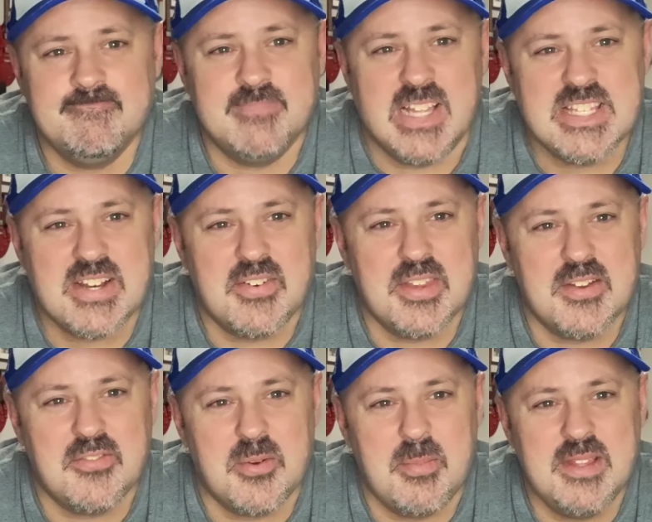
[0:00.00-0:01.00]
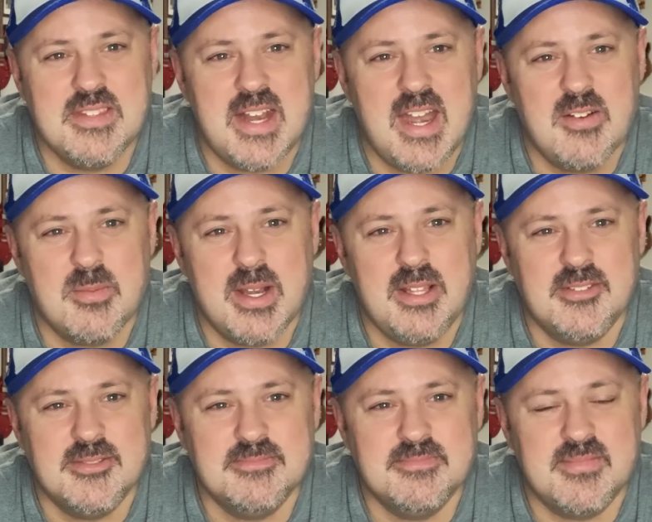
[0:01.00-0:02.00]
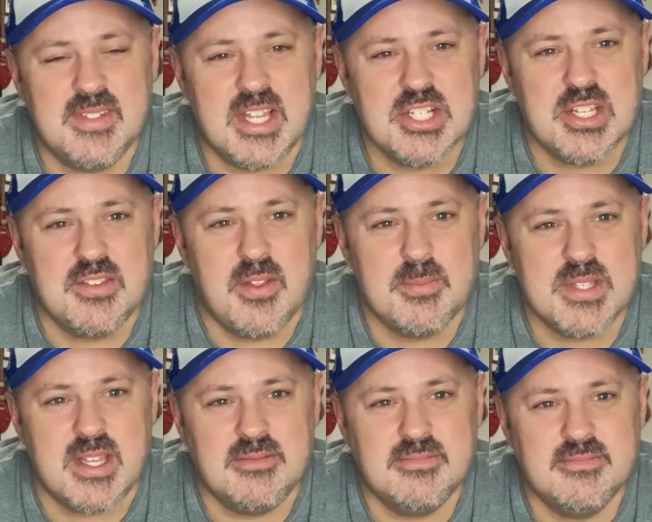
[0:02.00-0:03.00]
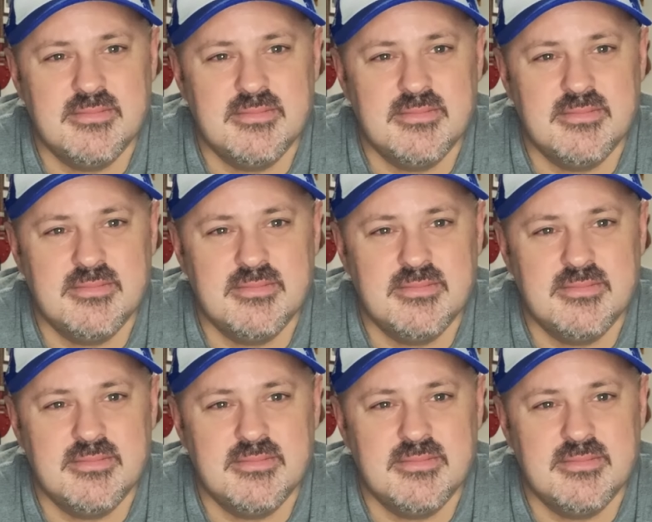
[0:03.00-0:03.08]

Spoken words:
That's everything for me today, everybody. Catch you on the flip side.